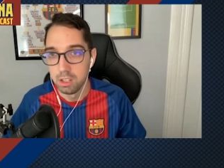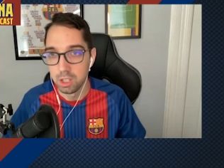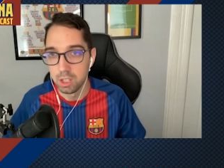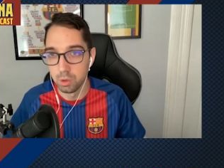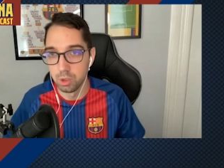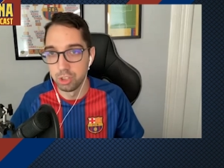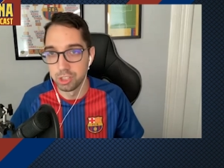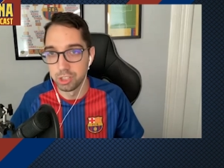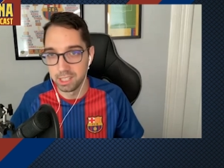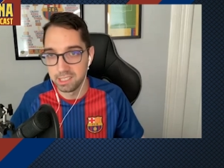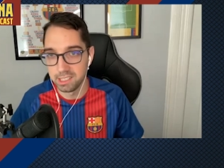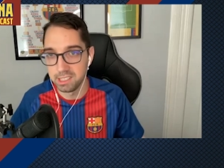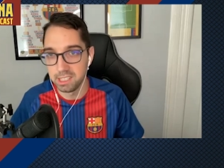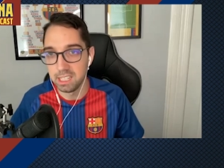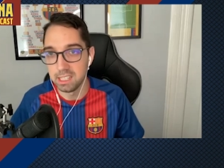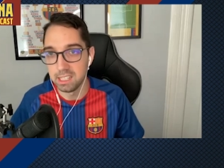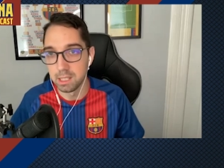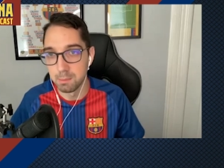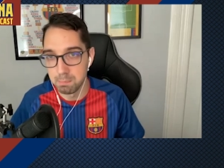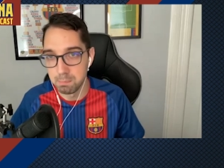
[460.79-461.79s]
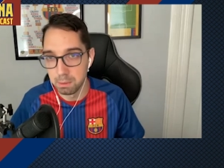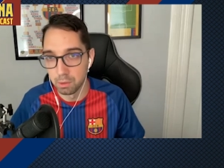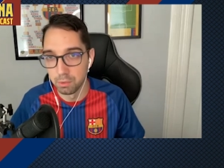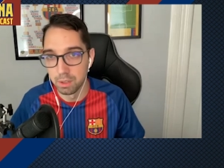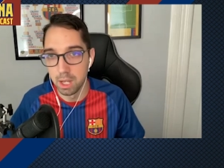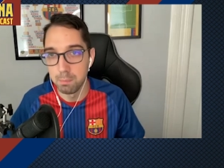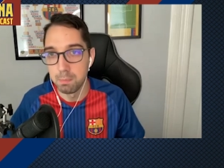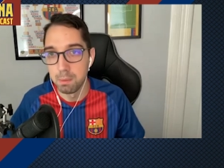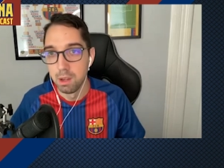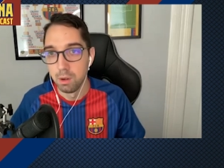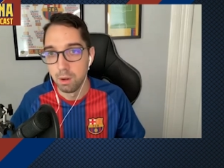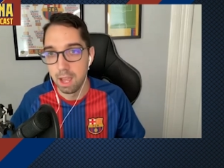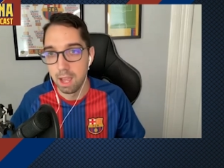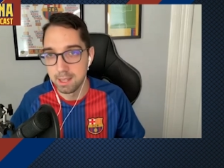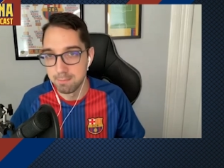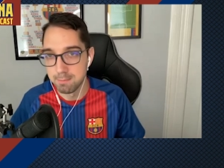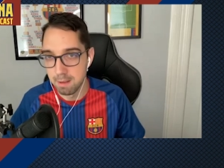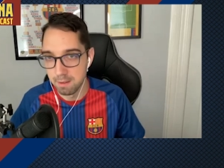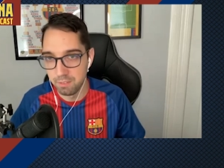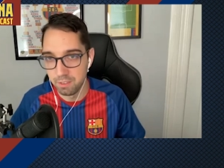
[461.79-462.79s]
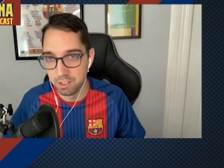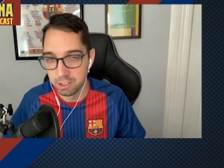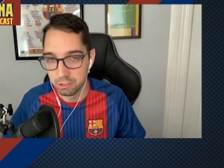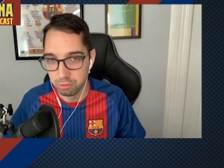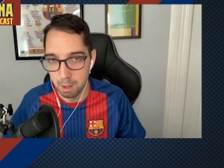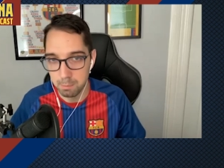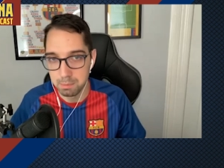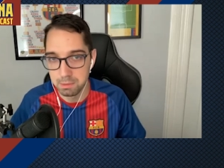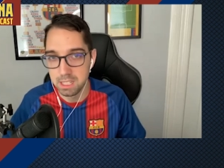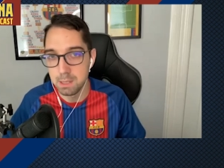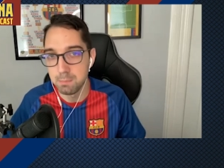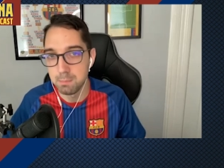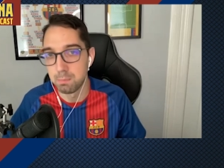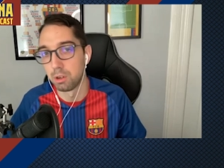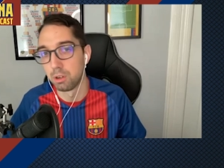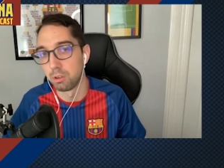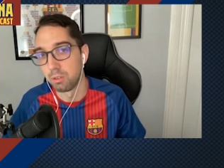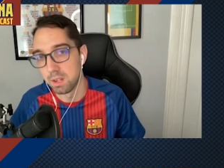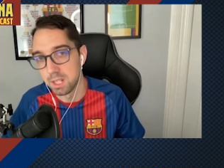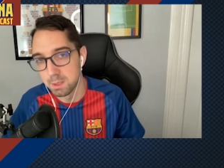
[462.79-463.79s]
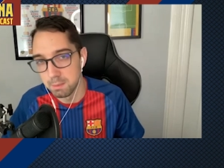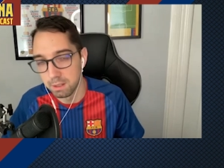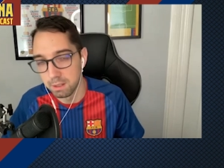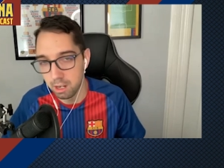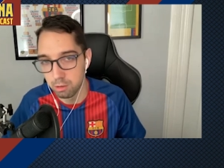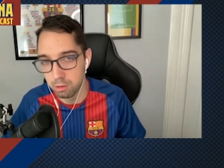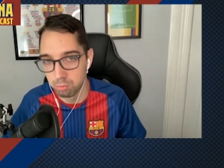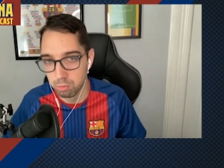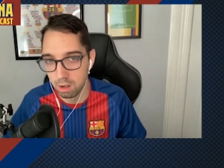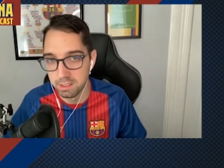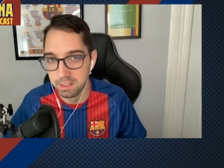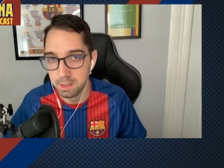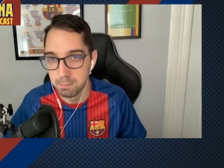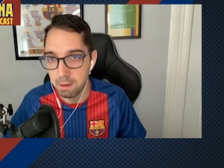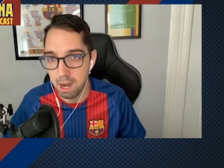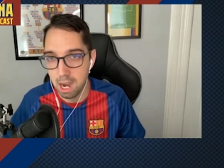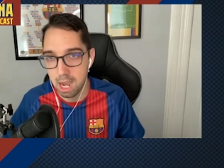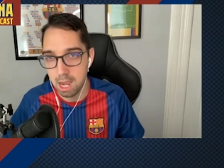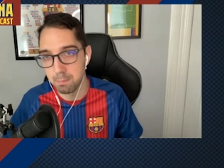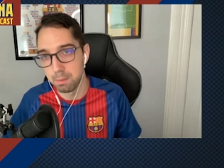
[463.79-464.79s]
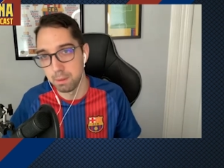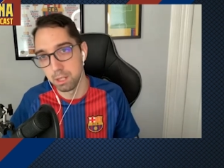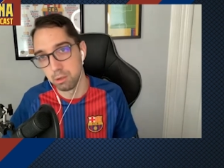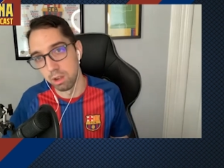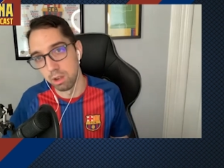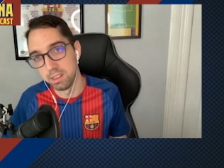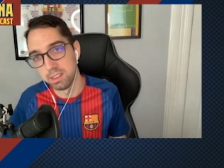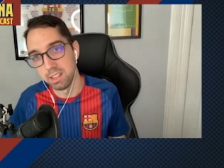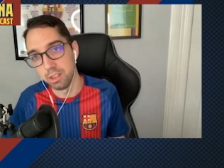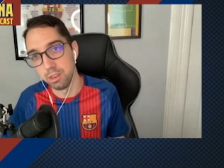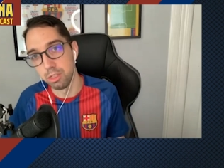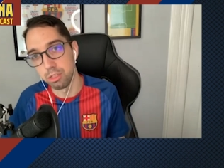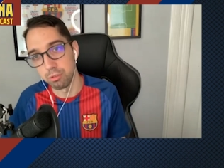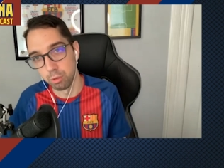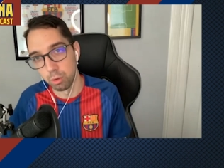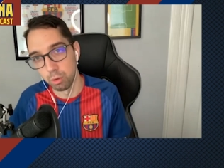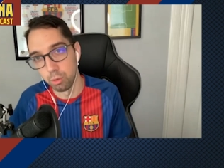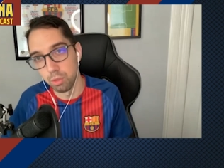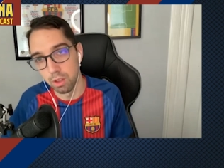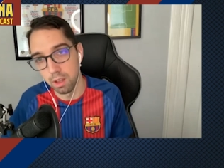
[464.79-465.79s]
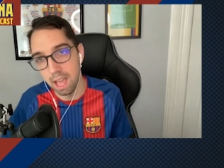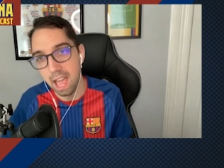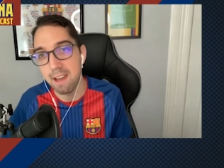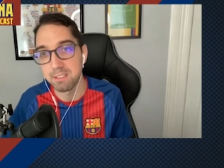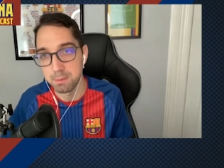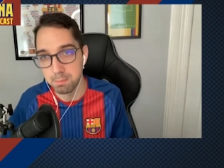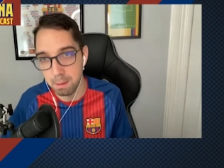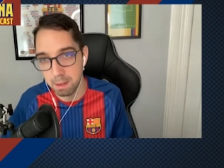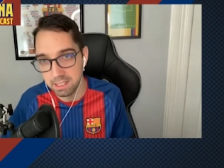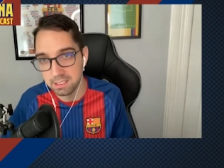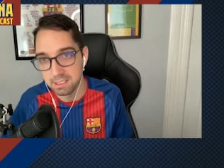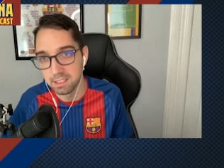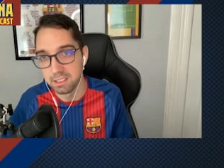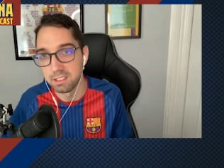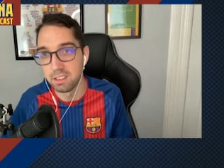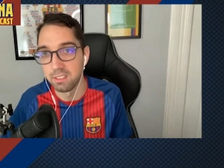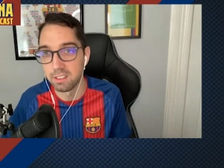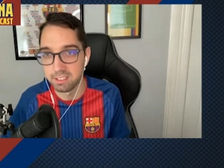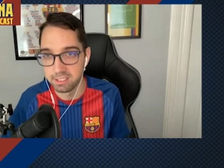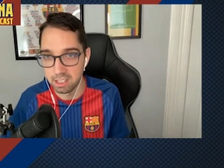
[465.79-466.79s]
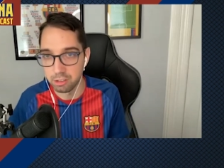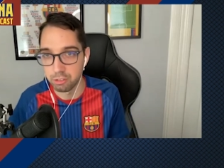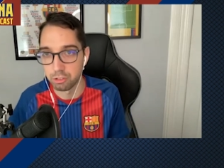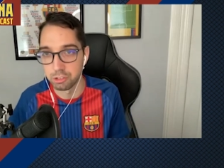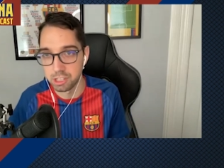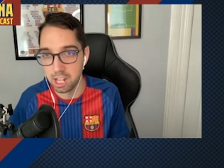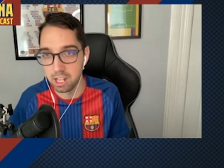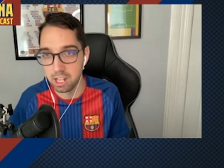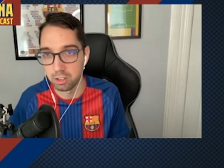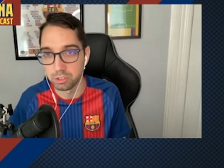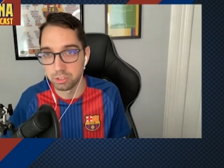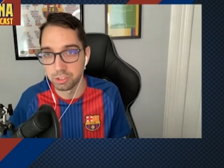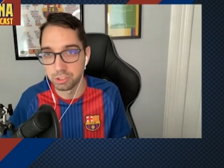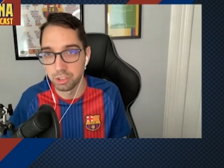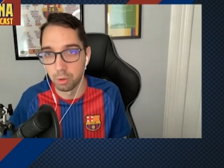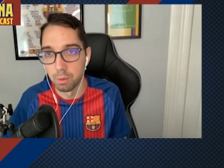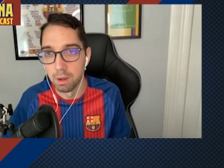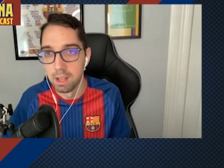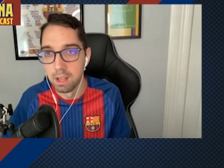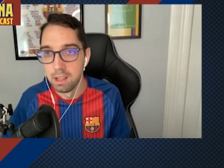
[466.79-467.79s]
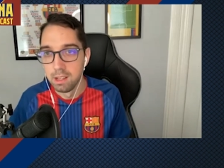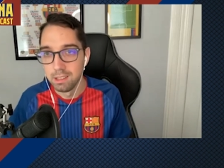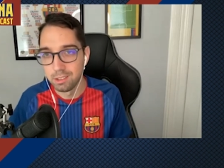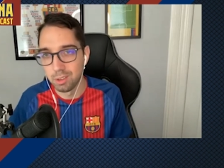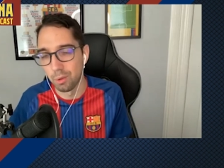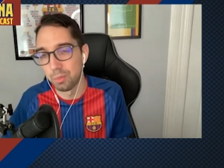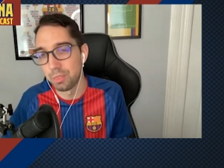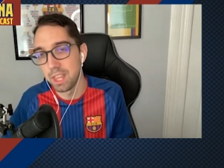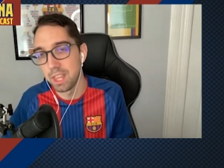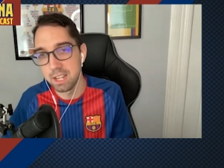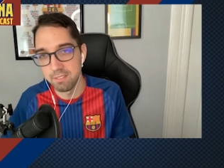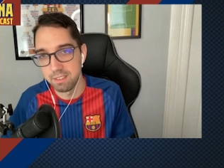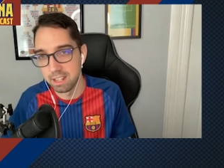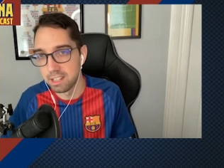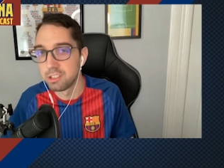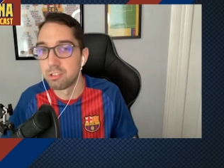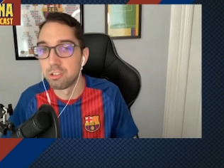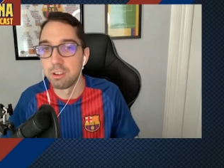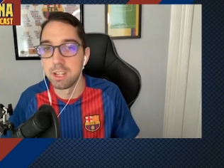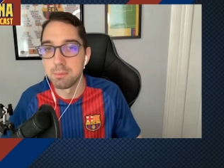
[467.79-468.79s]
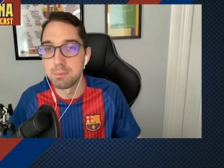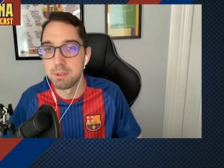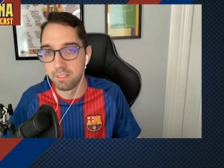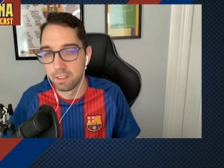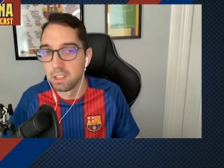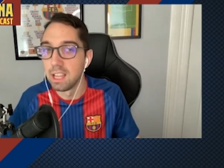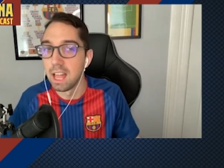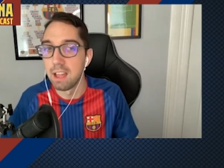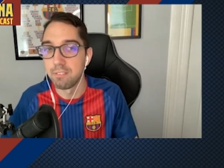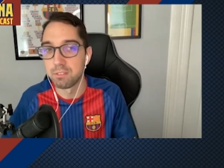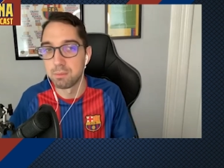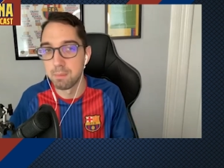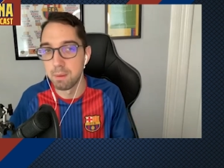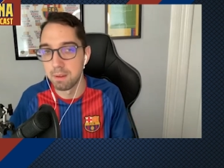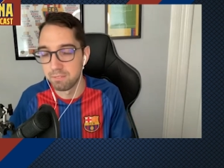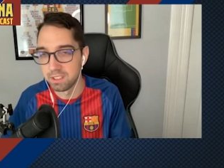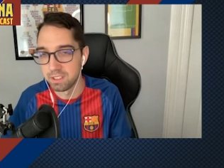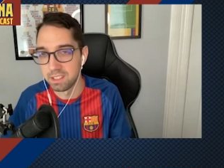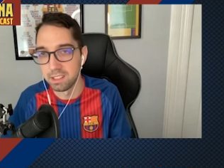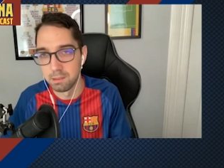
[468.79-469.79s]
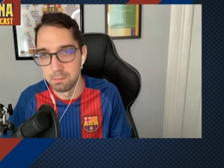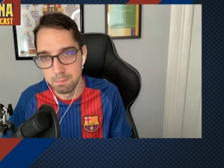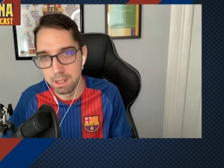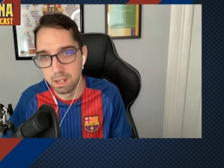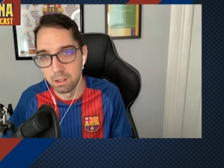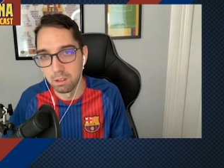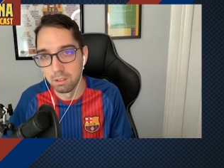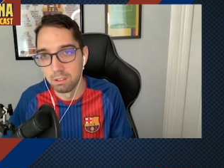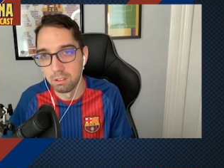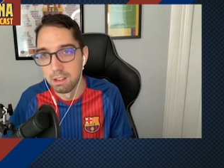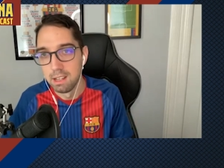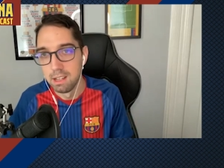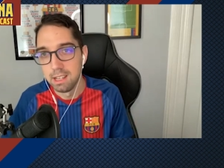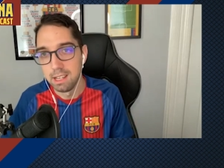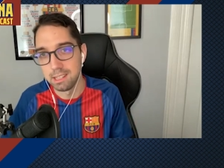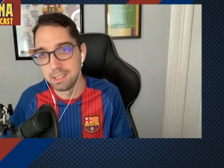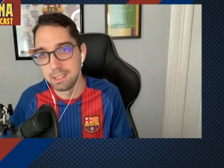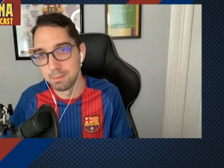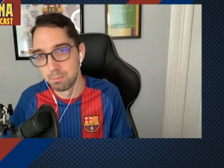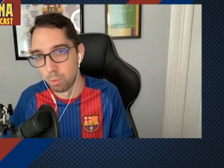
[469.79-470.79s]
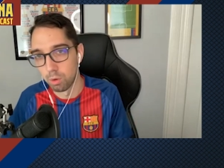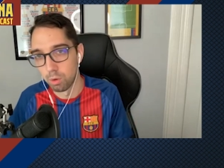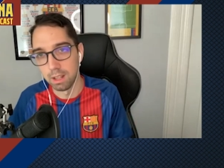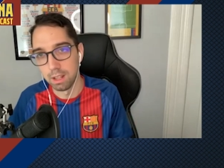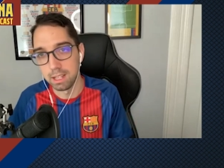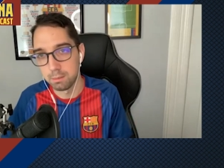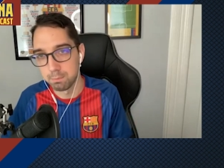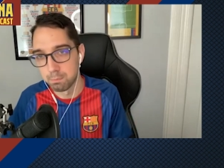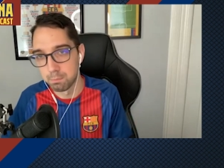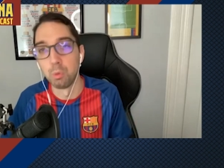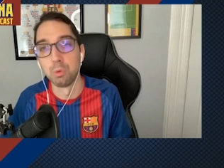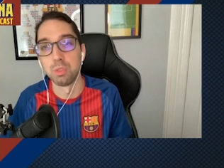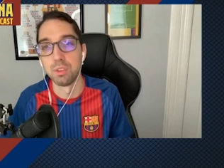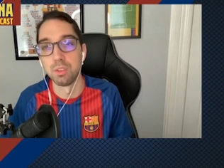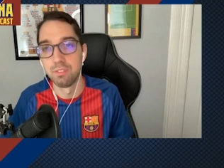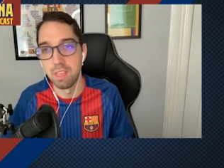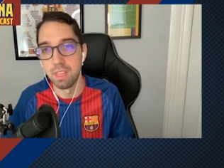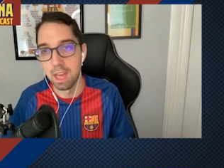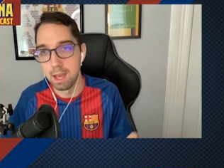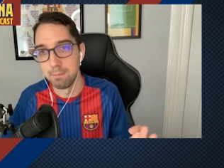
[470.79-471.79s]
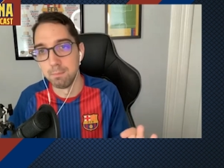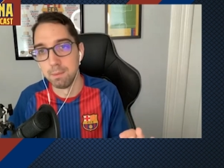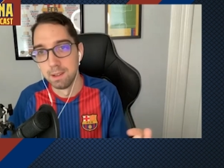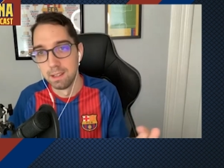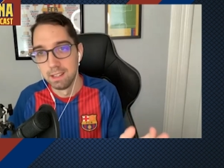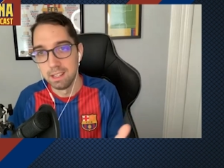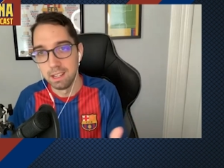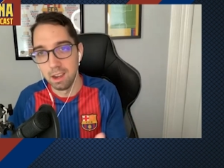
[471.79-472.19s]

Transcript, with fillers: You usually see in the buildup as Memphis drops deeper, Griezmann kind of runs in behind, but he runs in through the half spaces in the central channel. So don't think of it as Griezmann on the left, Memphis in the middle. It's more like both of them